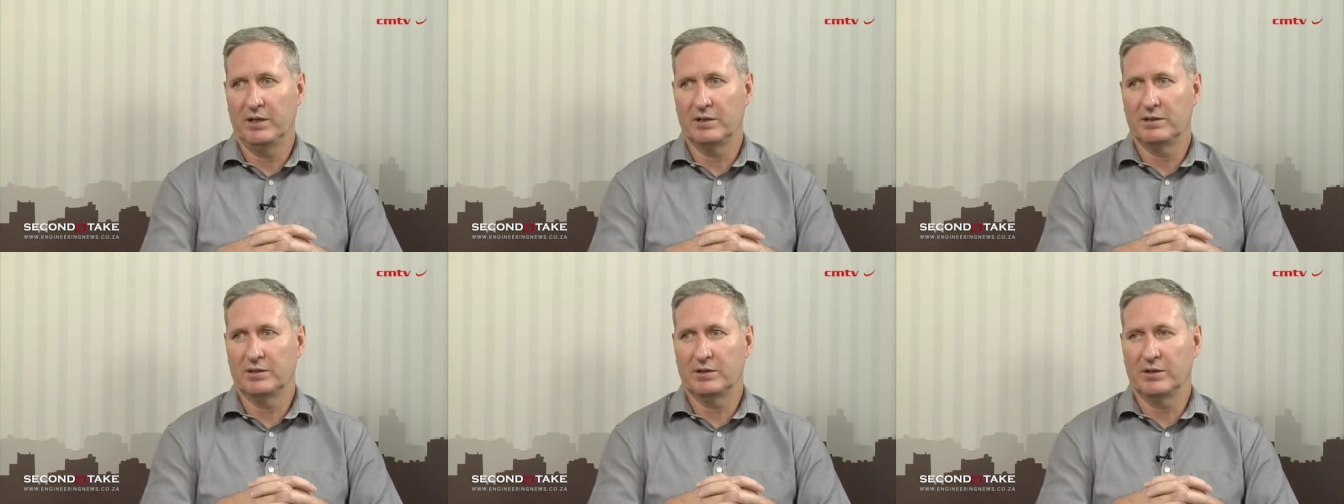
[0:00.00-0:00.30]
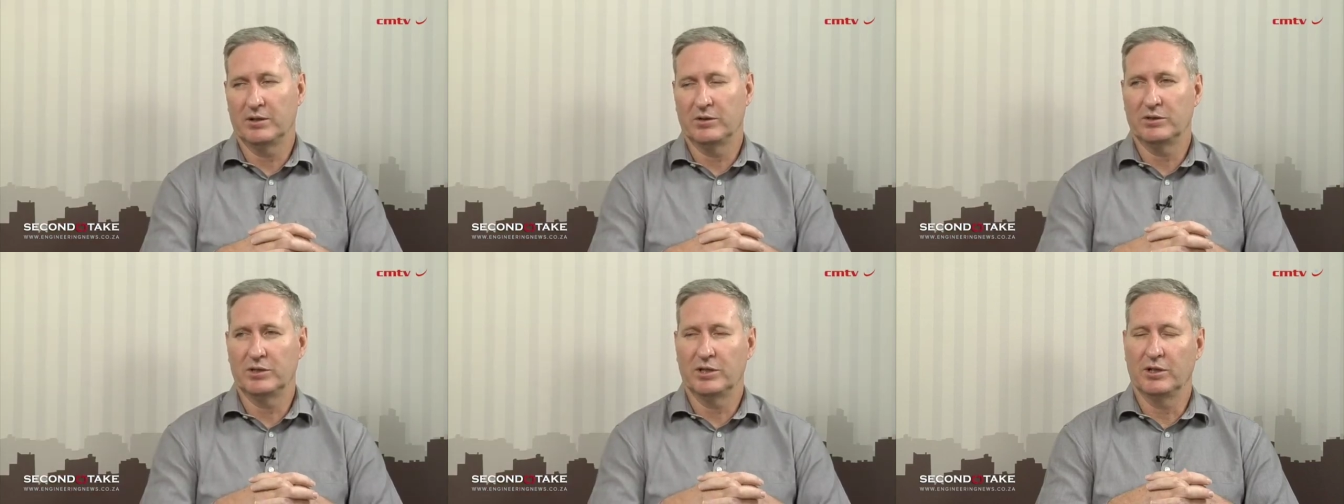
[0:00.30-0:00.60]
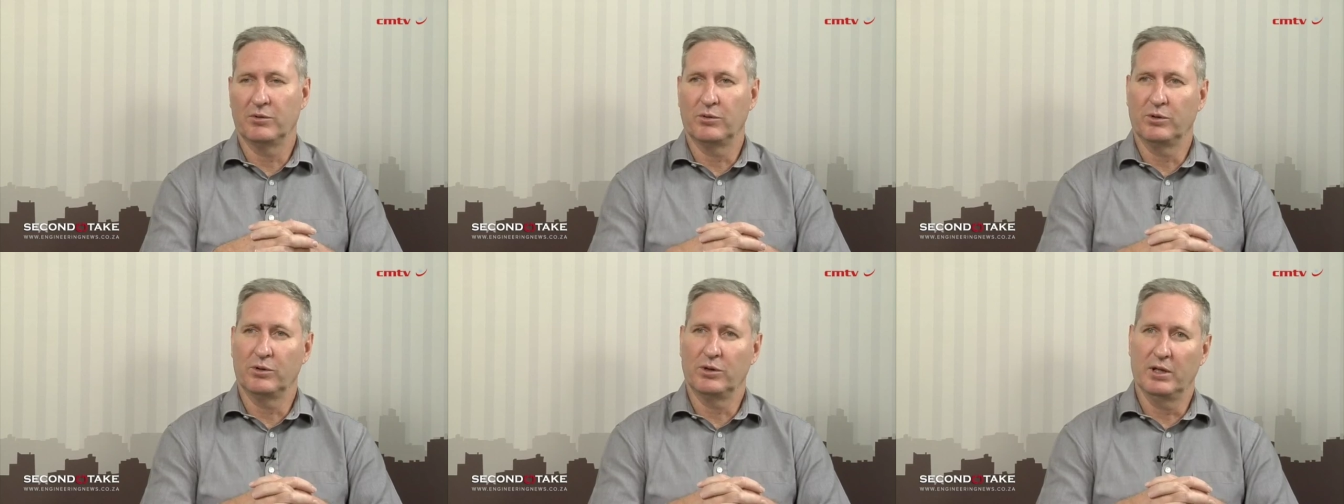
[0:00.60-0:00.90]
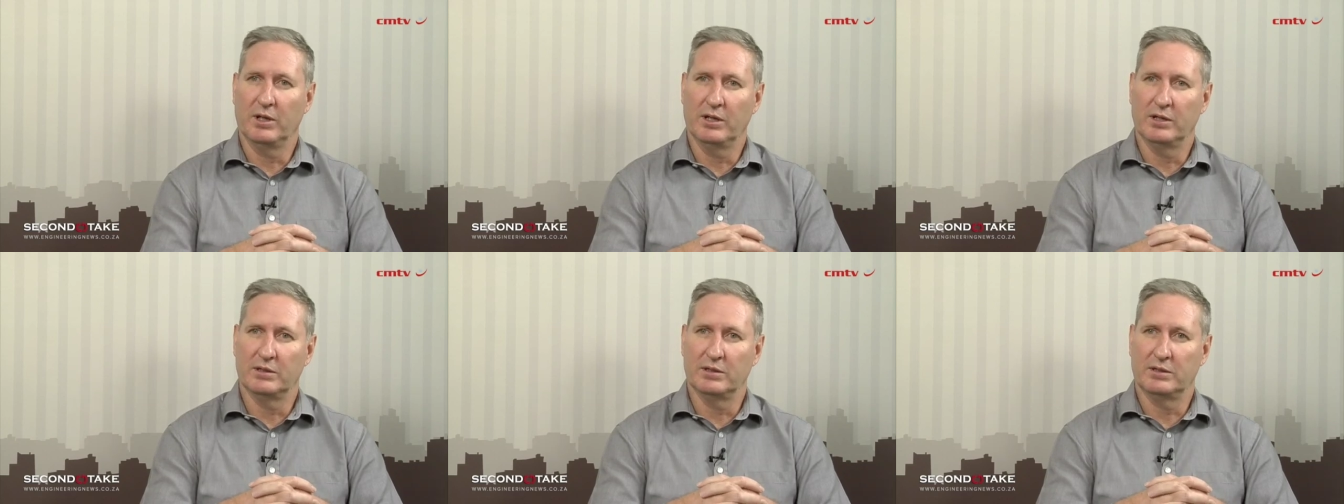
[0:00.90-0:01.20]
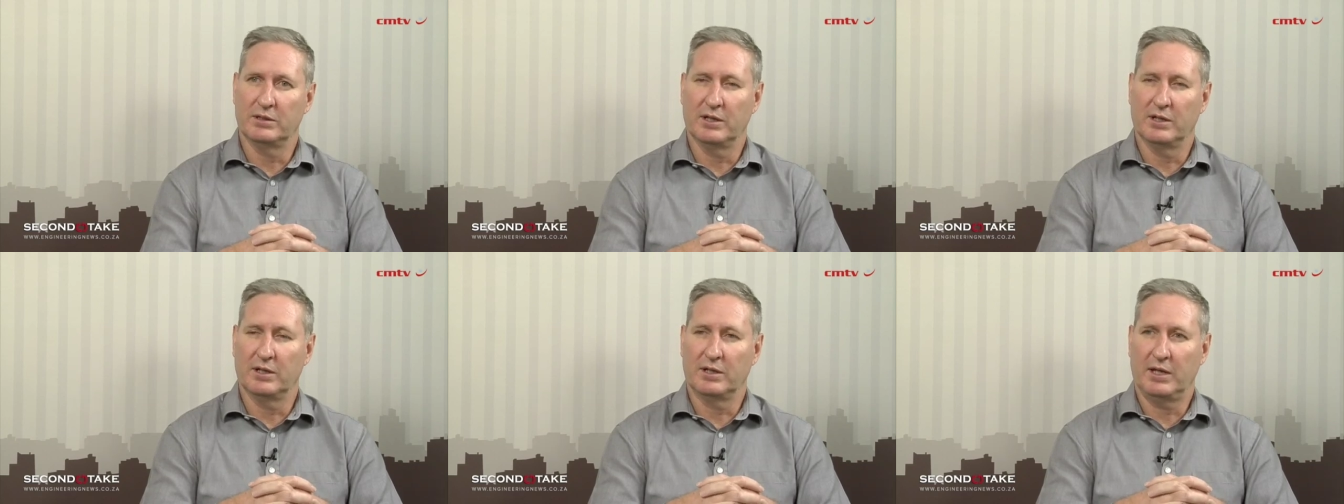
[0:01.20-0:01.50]
It's also
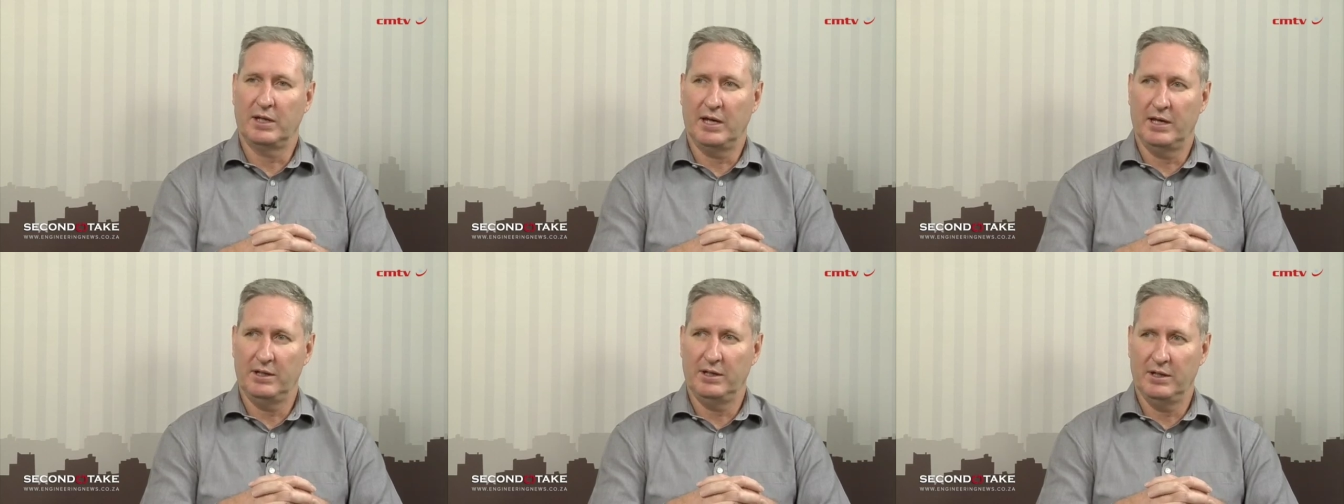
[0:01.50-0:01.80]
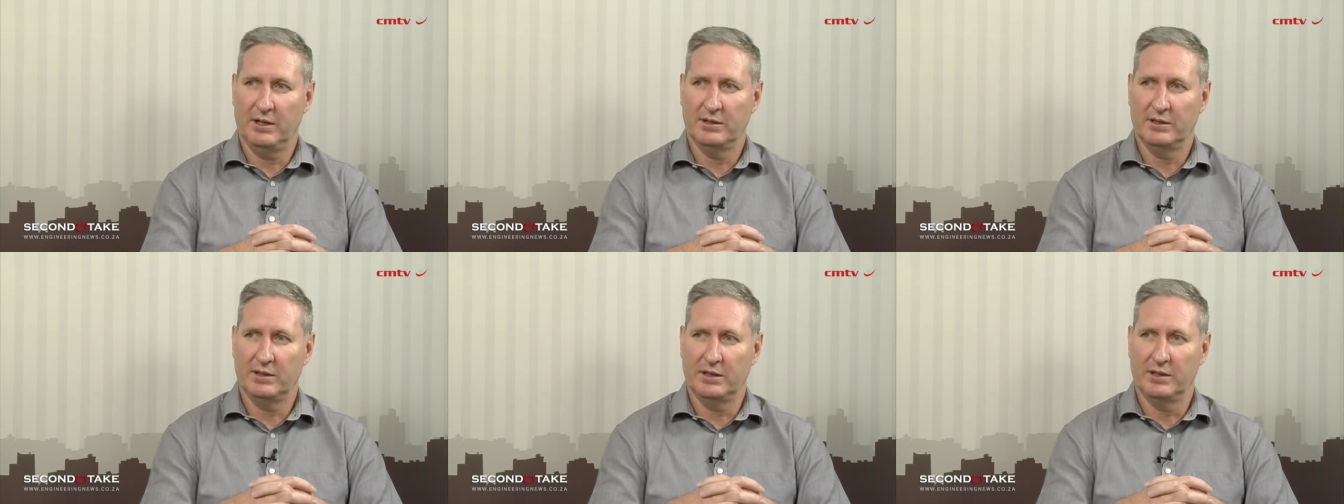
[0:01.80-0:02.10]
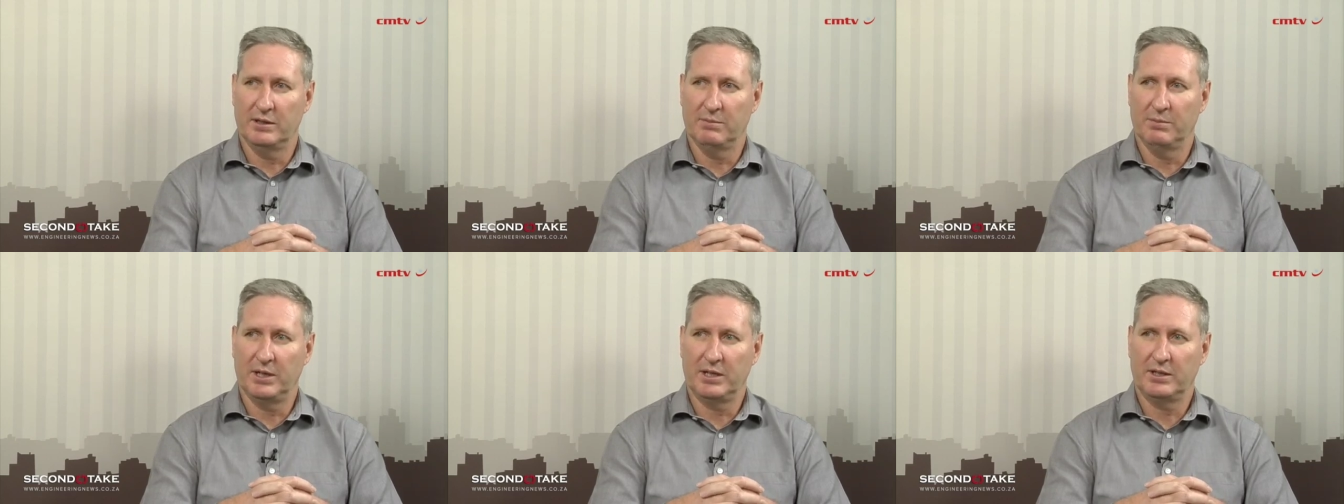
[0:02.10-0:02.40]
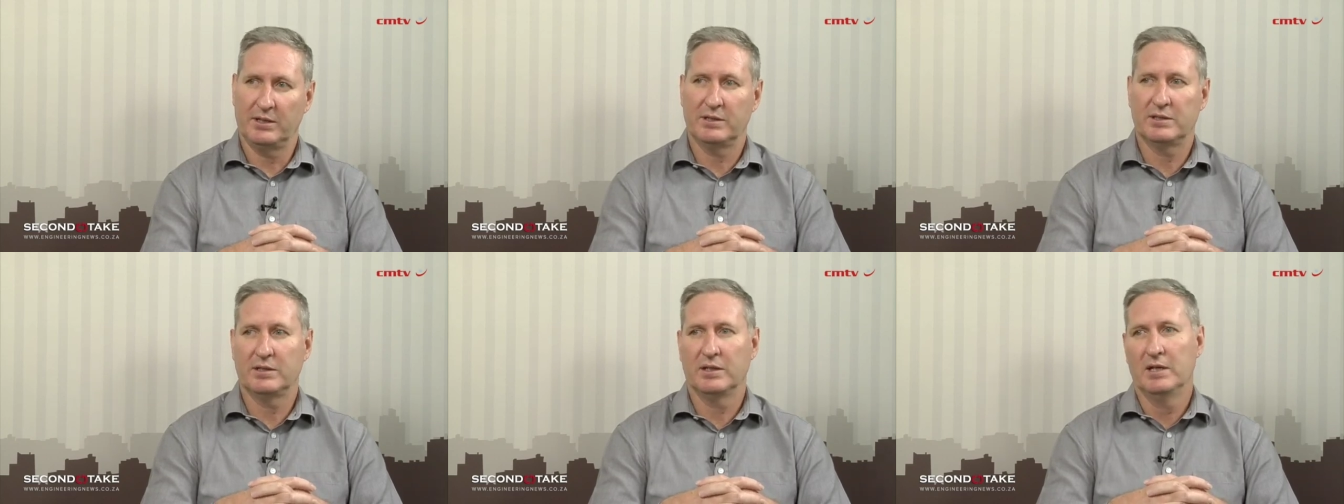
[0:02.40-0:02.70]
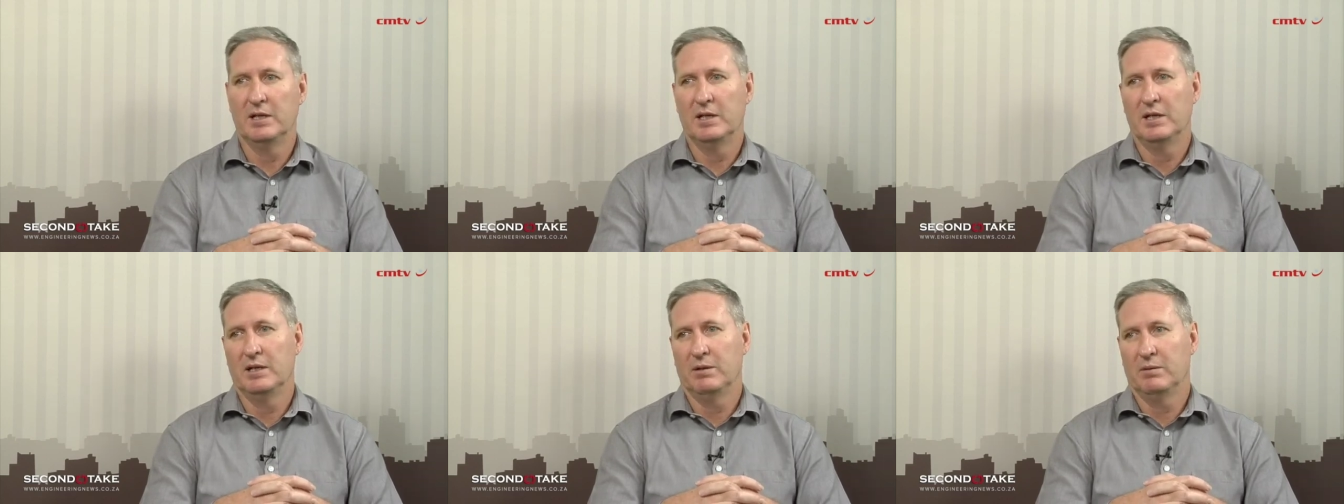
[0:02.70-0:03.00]
there's Kenya's in the mix,
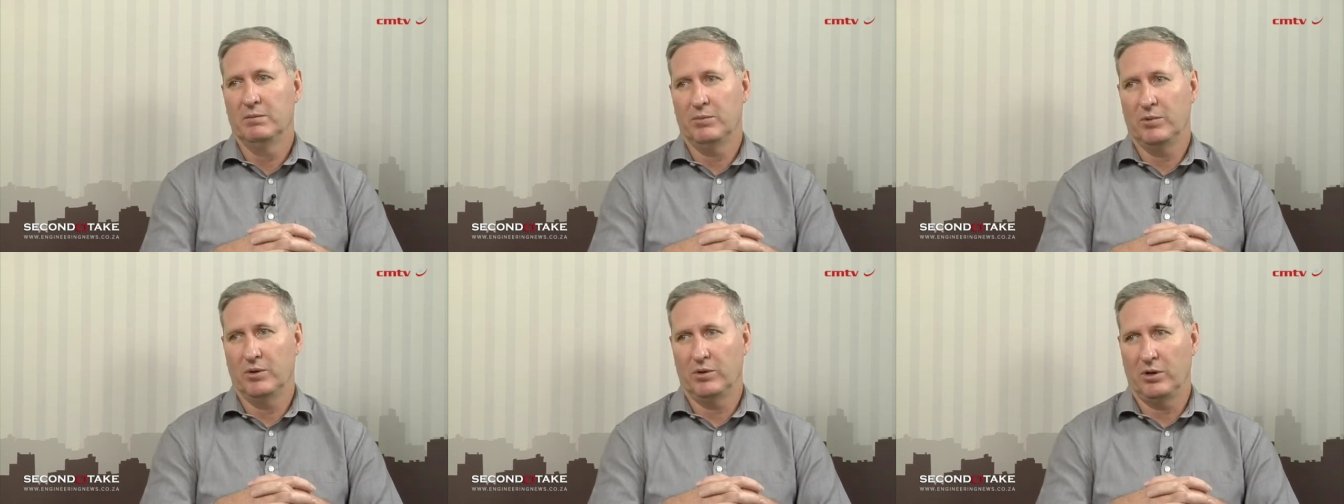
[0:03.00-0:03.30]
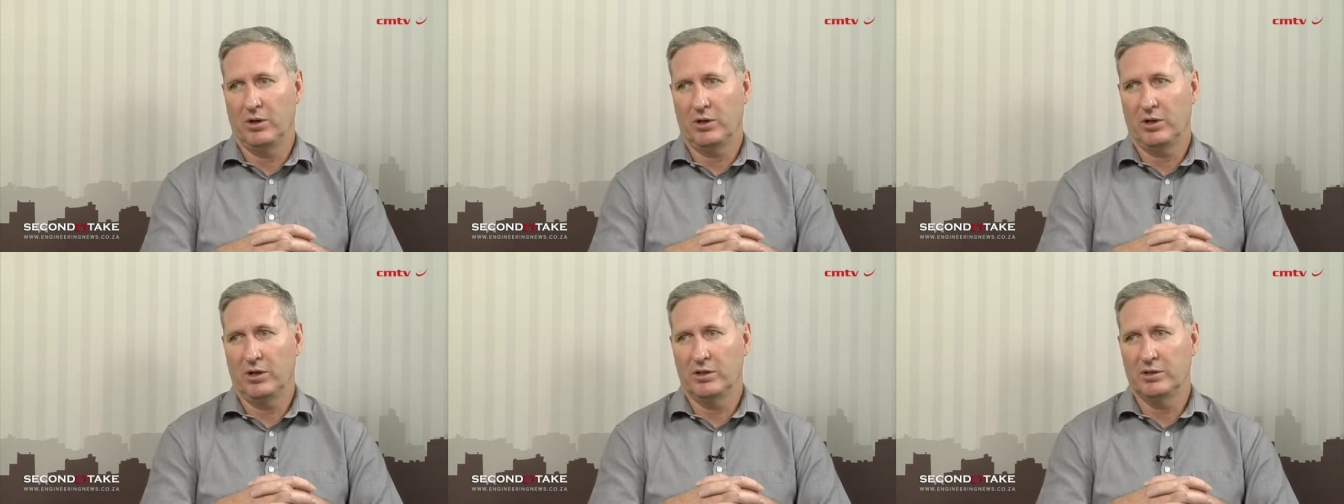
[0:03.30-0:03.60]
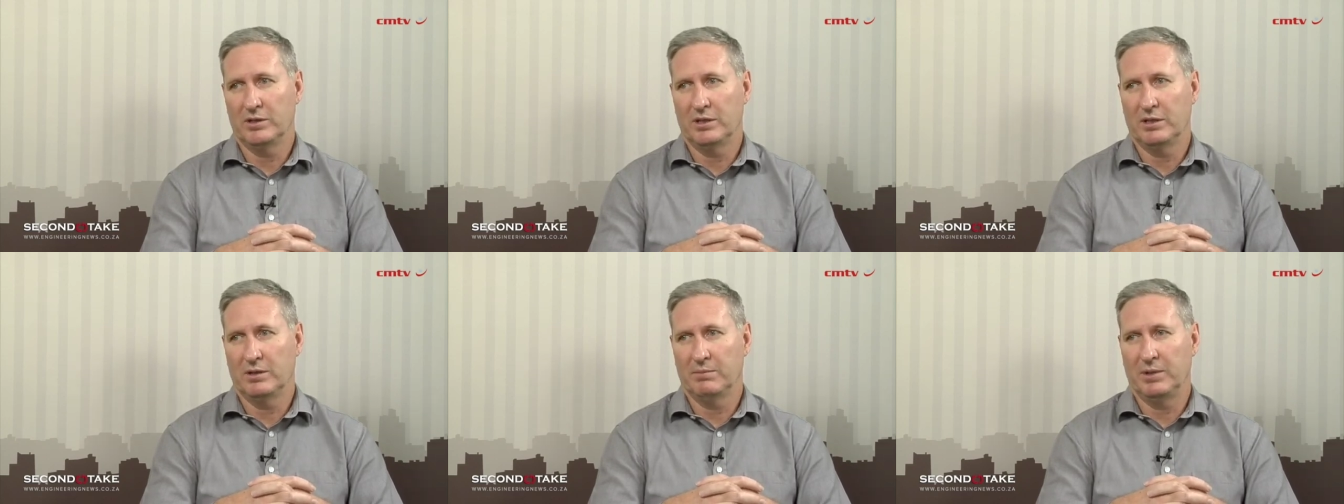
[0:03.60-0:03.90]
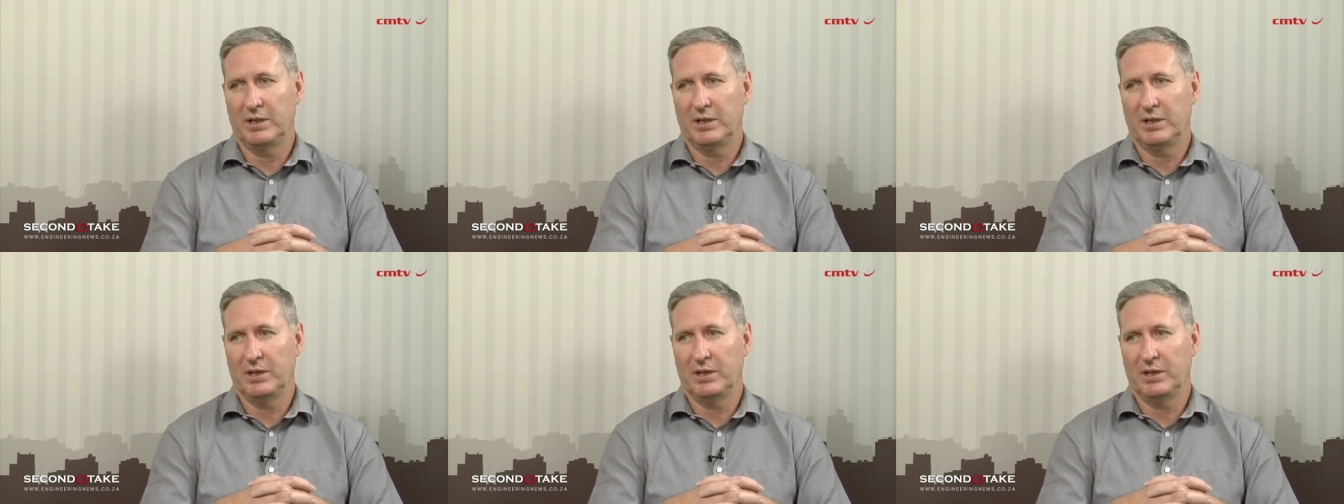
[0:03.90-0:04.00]
Morocco's in the